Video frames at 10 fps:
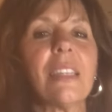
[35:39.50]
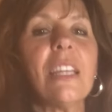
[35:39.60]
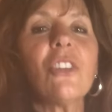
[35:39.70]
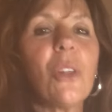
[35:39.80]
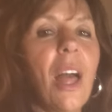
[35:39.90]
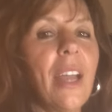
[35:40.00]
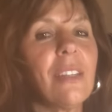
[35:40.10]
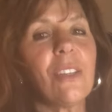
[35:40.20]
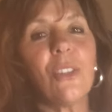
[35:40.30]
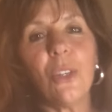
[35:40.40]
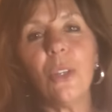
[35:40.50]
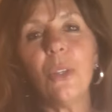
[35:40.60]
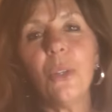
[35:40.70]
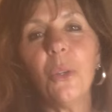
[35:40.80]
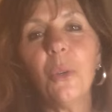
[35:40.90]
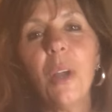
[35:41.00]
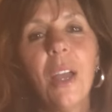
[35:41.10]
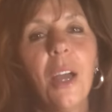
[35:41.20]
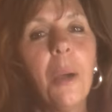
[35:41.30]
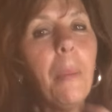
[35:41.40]
things you like to do,
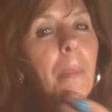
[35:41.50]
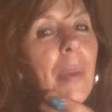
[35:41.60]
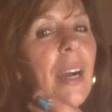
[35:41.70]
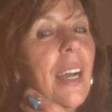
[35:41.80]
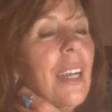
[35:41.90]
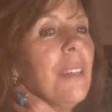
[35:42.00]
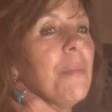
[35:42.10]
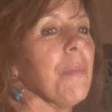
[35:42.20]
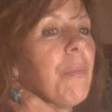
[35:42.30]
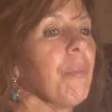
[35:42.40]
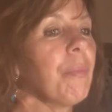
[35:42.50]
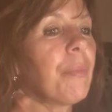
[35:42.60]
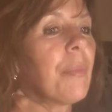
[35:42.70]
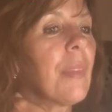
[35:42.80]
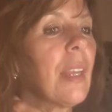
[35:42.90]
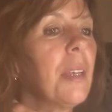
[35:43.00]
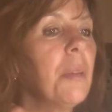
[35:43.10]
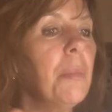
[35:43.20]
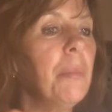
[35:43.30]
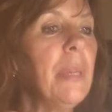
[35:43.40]
but
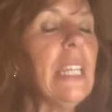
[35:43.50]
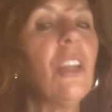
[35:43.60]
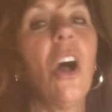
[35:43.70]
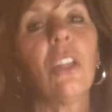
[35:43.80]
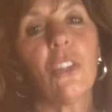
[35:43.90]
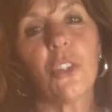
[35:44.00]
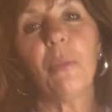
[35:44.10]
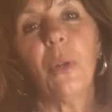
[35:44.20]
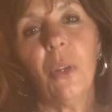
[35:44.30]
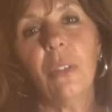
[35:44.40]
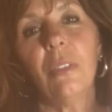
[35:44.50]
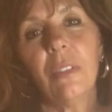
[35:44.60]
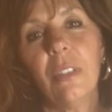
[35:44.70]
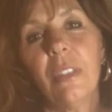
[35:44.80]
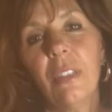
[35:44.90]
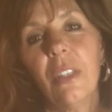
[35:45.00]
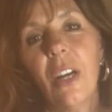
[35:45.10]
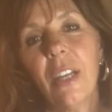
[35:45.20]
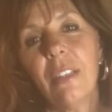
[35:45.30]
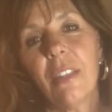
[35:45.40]
be knowledgeable
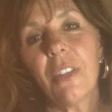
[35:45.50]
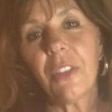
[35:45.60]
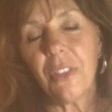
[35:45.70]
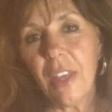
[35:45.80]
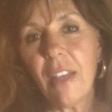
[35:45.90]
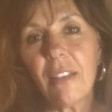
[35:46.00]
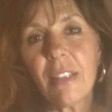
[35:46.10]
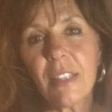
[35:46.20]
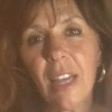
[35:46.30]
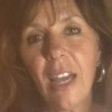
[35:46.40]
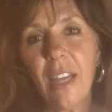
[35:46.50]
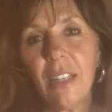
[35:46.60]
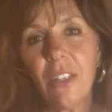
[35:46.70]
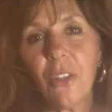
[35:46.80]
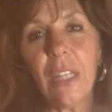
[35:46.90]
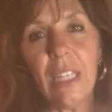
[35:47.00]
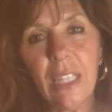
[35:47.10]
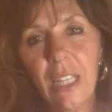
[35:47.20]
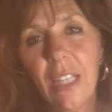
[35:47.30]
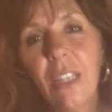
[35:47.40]
on the things that you're
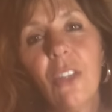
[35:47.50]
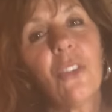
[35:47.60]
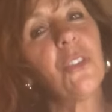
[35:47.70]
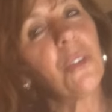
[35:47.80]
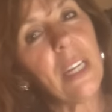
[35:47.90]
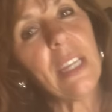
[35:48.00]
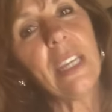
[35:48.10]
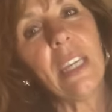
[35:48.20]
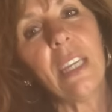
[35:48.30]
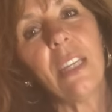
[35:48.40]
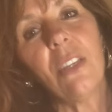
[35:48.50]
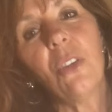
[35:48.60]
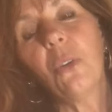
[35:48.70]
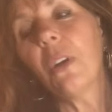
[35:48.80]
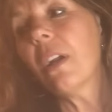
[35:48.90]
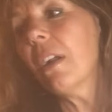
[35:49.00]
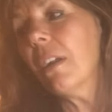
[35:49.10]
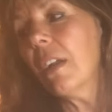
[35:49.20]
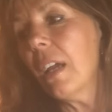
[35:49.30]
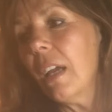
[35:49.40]
eating, you're drinking,
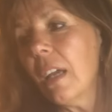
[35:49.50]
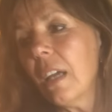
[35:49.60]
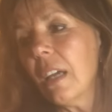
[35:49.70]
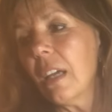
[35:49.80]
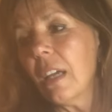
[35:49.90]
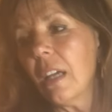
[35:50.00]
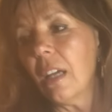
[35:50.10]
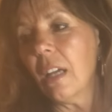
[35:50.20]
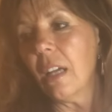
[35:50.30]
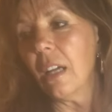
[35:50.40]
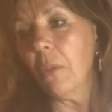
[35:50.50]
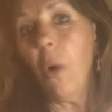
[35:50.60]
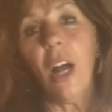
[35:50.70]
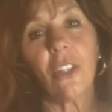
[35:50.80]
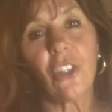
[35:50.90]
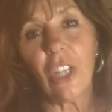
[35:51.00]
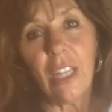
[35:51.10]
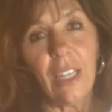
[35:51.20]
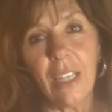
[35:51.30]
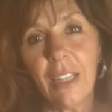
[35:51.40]
you're
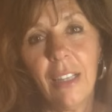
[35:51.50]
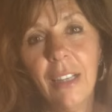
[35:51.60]
watching